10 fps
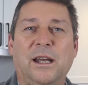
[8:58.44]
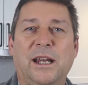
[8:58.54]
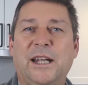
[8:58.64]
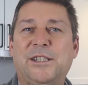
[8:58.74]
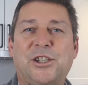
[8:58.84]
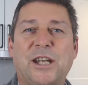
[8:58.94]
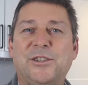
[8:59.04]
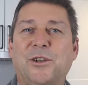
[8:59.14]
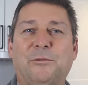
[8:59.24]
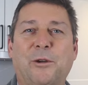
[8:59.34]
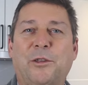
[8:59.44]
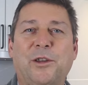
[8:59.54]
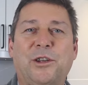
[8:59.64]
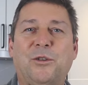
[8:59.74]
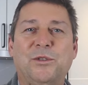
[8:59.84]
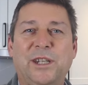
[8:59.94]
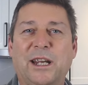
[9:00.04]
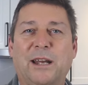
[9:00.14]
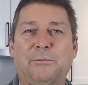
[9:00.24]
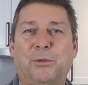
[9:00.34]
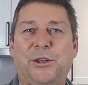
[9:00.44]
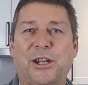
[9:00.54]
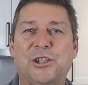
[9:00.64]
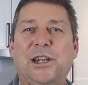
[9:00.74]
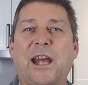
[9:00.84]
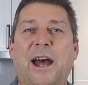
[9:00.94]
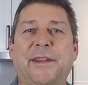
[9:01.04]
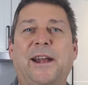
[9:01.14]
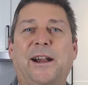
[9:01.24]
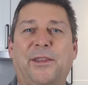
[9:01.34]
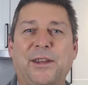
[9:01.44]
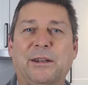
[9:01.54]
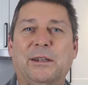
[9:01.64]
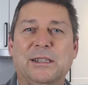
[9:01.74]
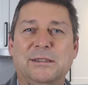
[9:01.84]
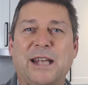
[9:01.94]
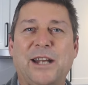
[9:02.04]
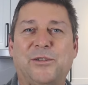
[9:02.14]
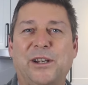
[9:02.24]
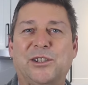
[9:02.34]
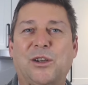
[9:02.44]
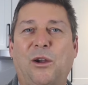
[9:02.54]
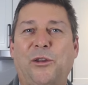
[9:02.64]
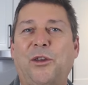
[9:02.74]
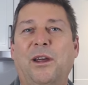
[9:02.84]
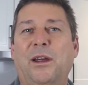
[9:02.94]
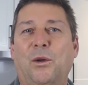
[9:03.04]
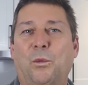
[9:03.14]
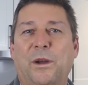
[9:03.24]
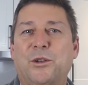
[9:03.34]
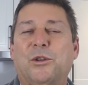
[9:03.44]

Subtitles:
It's just not worth it using potentially unhealthy nitrate salts when you